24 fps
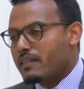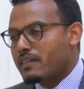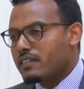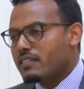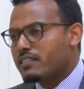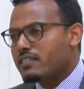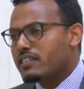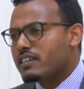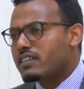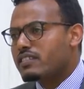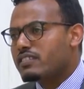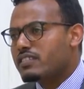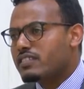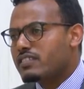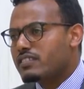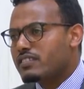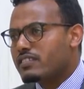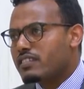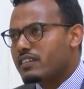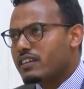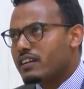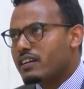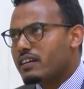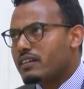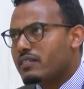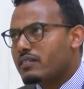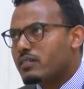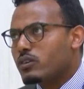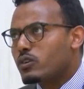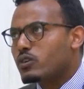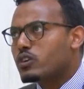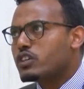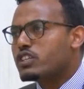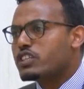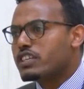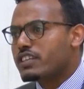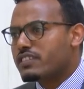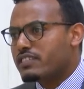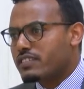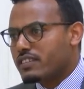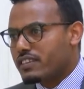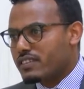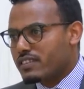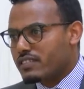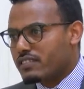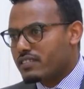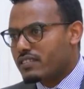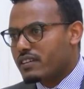there is this
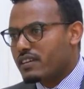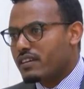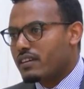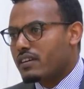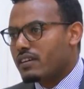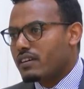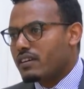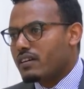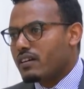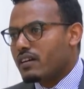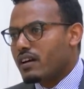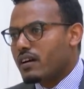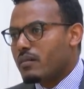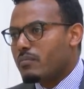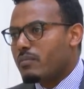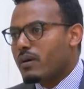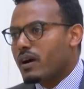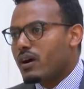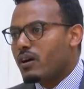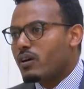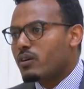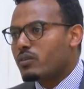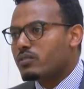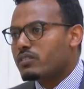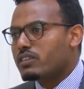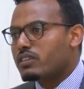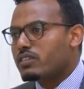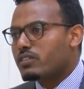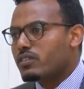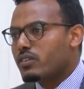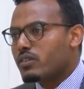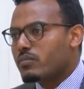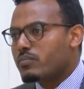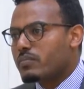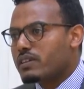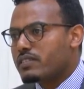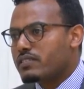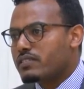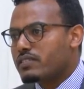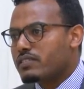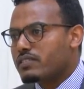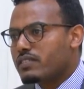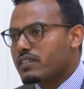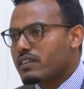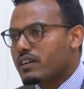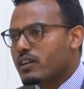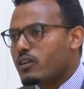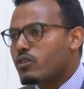consciousness about
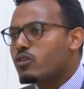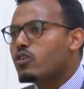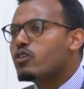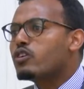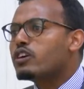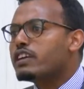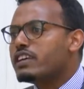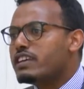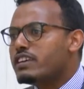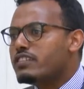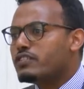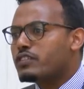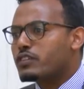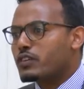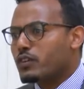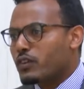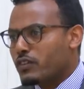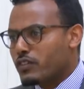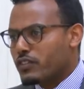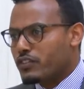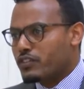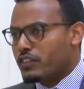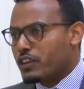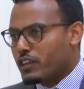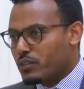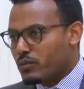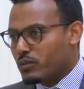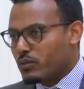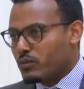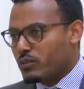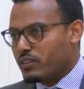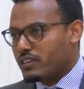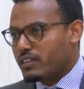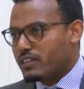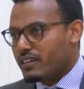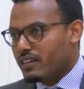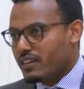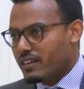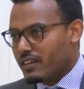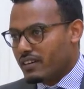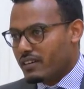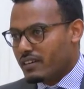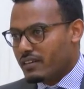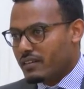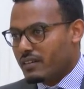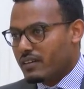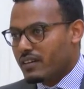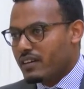Ethiopia's long history of statehood
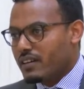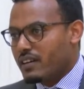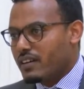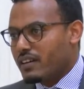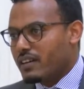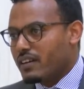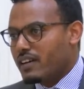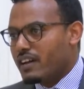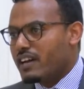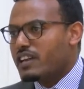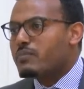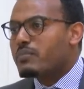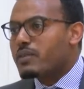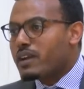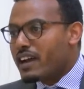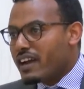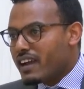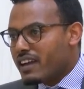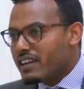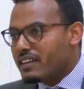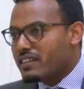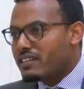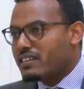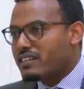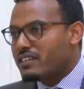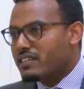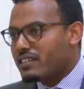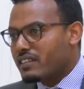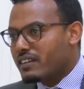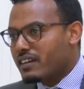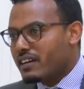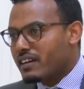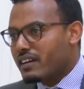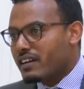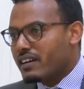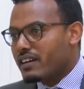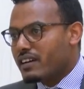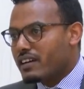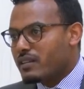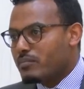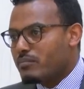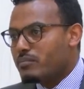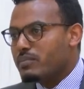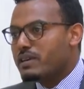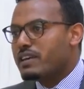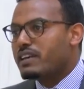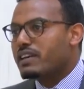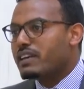and pride
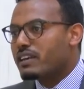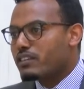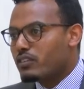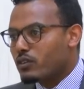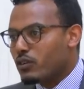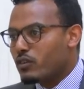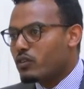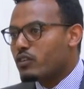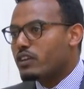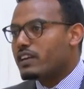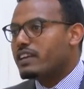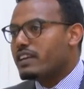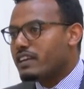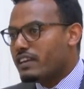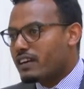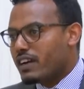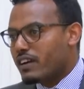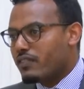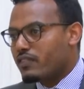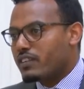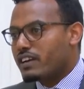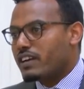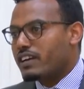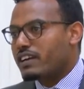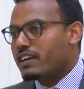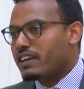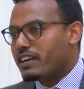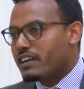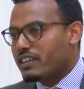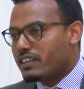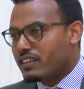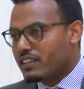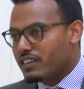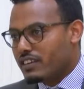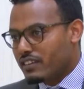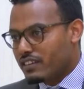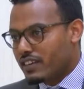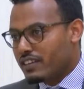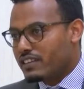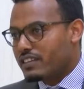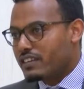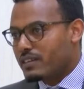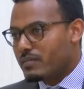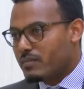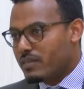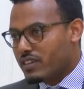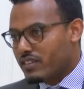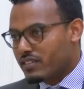in being the only African country that
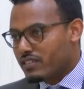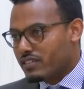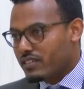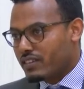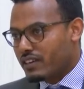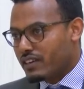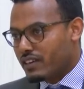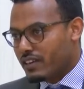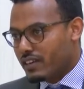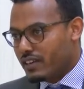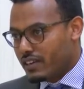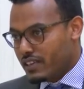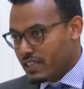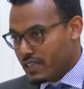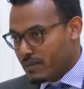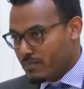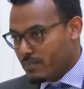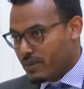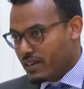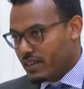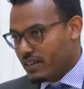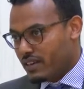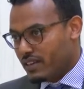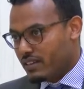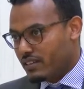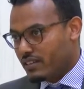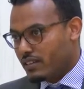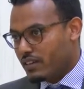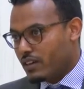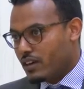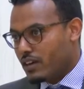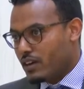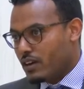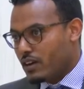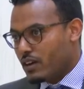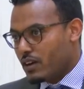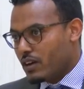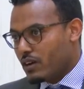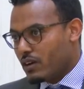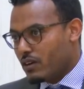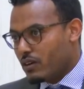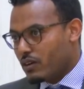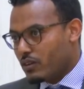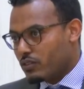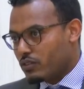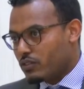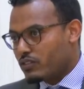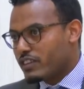remains independent.
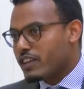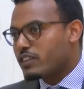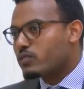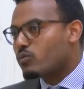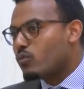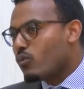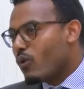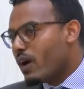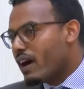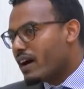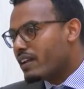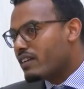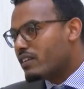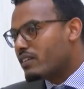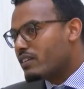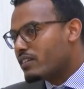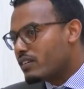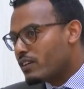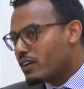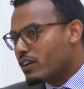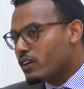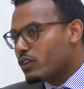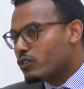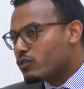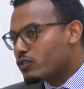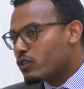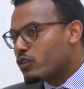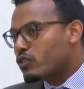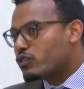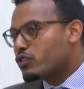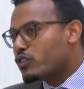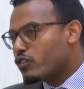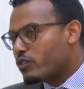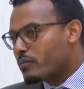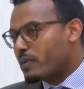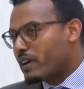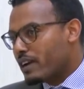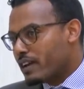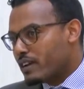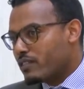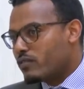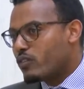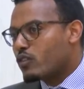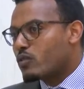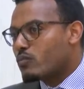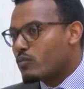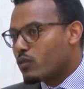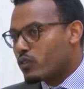So that's one source of pride
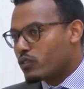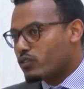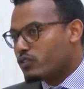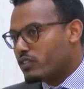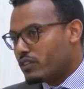for most